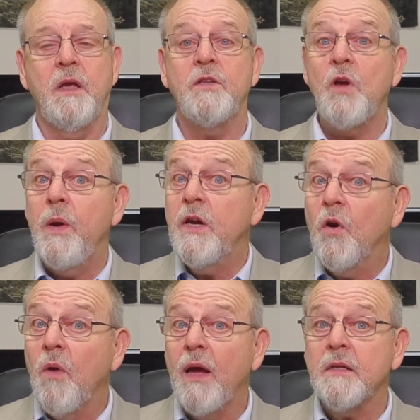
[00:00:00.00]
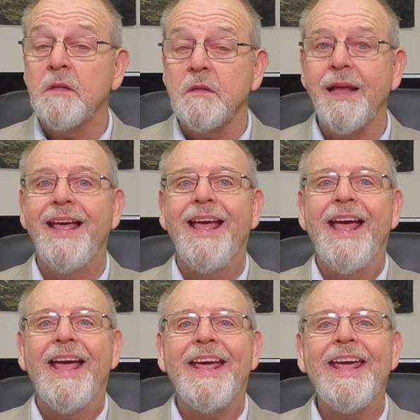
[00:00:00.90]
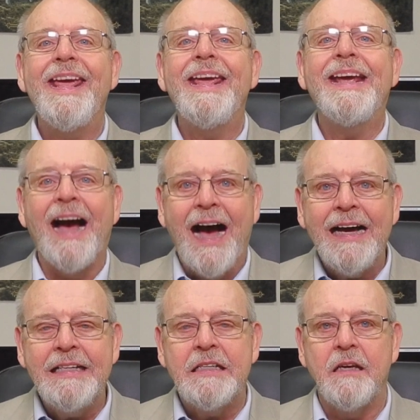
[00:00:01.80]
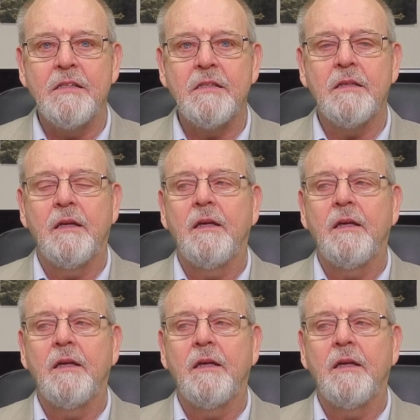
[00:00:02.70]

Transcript: And so he corrects us. He guides us.